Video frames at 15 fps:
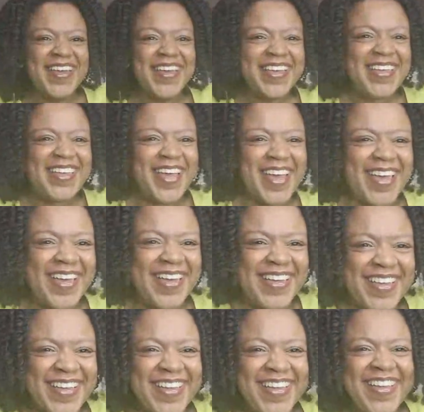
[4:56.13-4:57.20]
yeah,
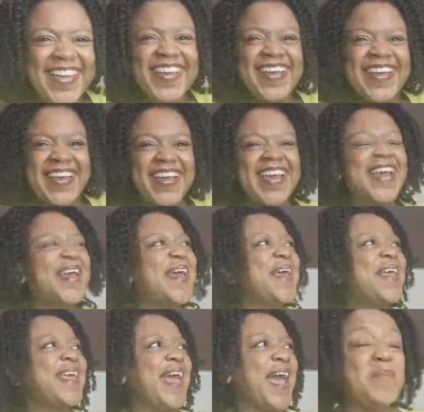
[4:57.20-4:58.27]

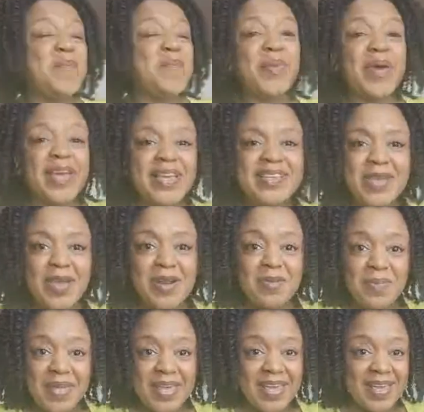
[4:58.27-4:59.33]
Yeah, but he's going to be
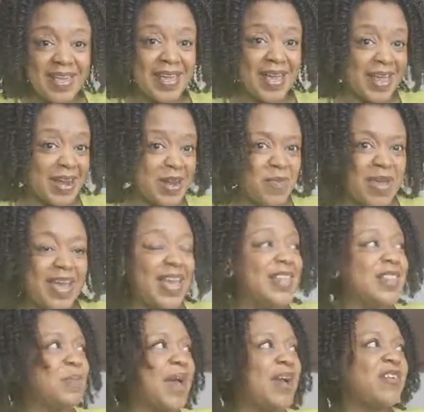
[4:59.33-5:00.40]
here anyway in the
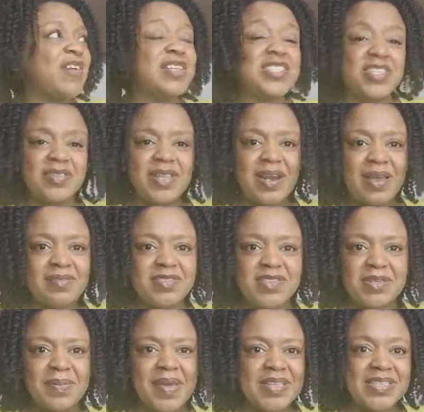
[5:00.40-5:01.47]
background during the live stream,
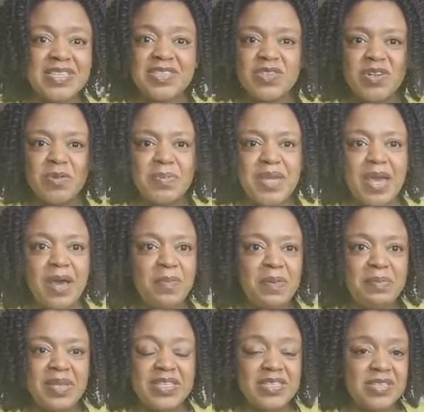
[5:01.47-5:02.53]
and he's going to be helping
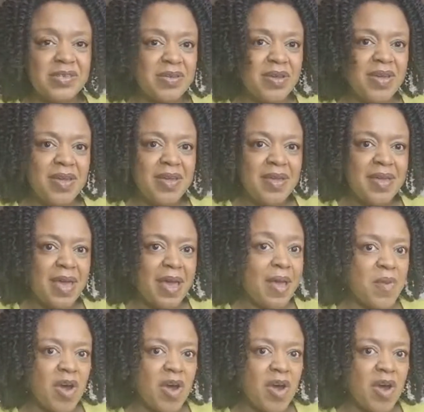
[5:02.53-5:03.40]
me to um,